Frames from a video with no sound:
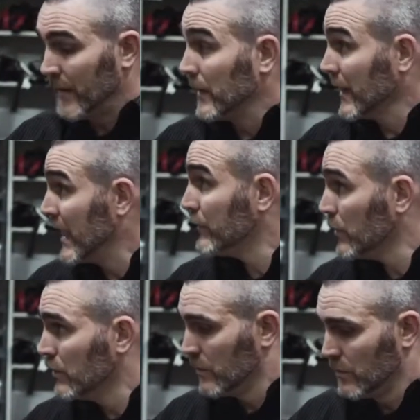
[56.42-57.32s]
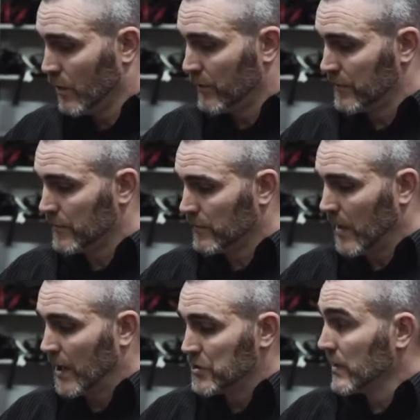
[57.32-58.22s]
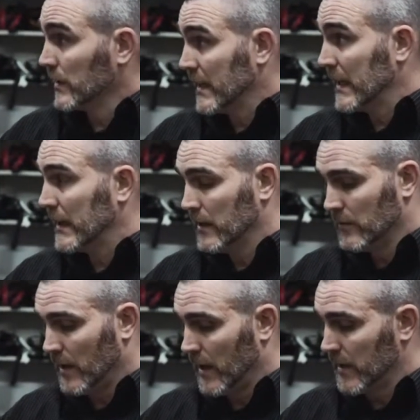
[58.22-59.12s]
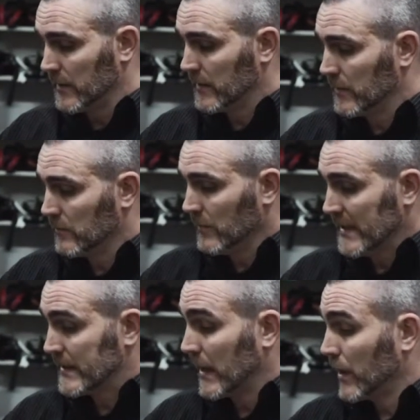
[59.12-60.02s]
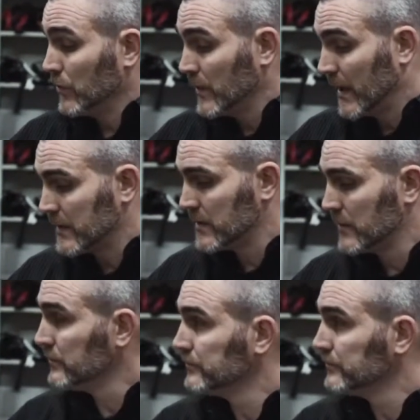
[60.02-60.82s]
and the level of Angela Lee and Estela Nunes?